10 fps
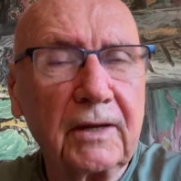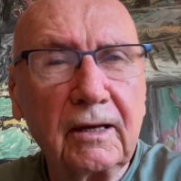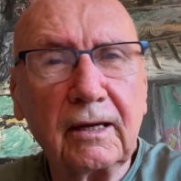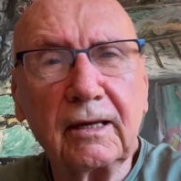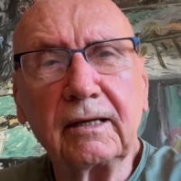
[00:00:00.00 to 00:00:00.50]

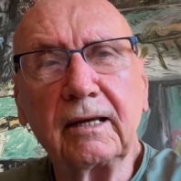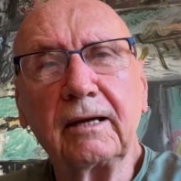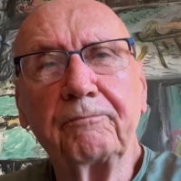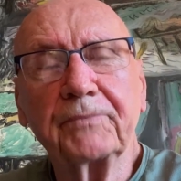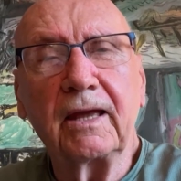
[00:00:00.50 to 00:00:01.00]

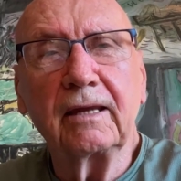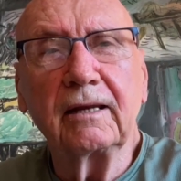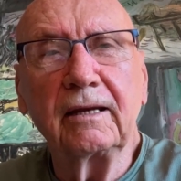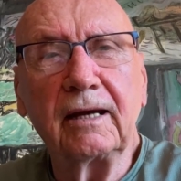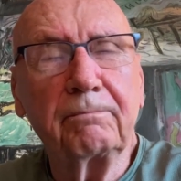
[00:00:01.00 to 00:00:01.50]
and
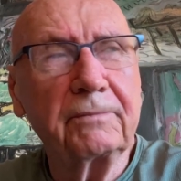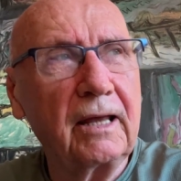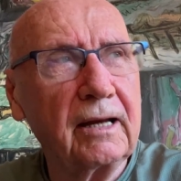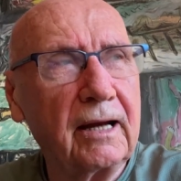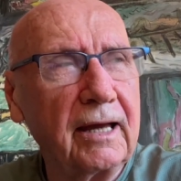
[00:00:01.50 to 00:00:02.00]
ended up
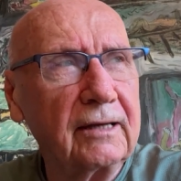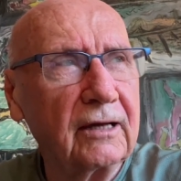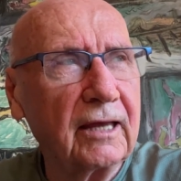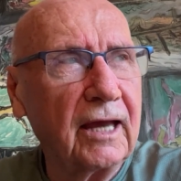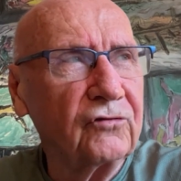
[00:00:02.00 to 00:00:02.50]
that I had
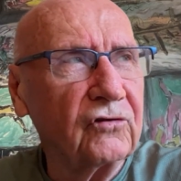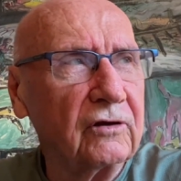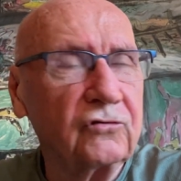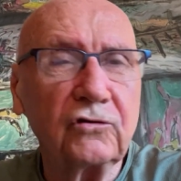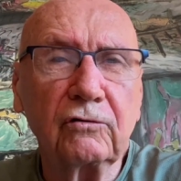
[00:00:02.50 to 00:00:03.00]
to
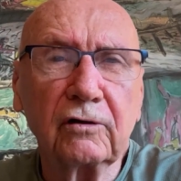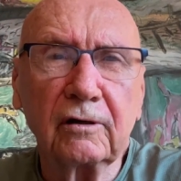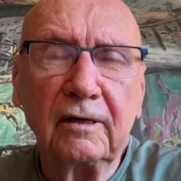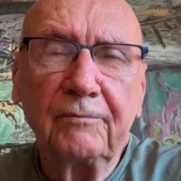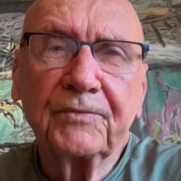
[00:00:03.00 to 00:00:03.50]
cancel the
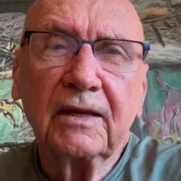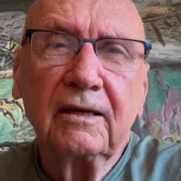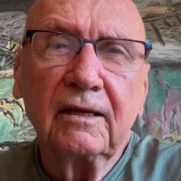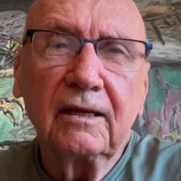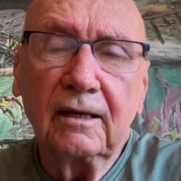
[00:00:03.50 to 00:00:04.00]
tour
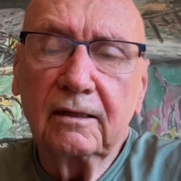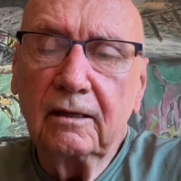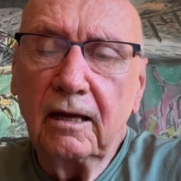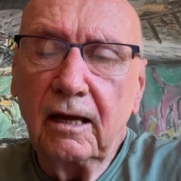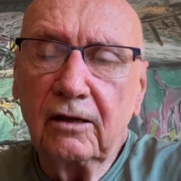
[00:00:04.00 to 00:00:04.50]

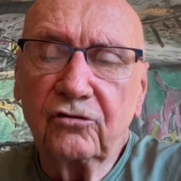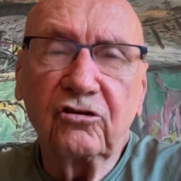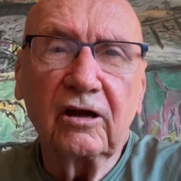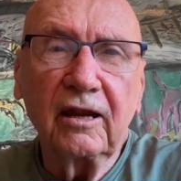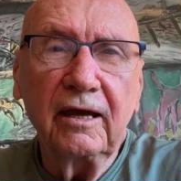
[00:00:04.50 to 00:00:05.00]
in
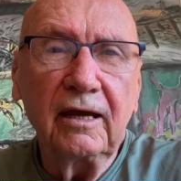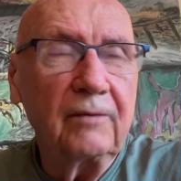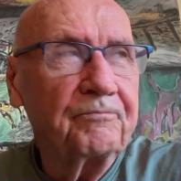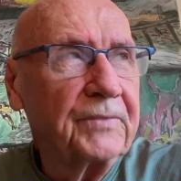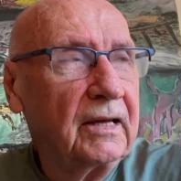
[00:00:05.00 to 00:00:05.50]

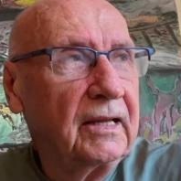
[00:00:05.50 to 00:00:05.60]
Chile,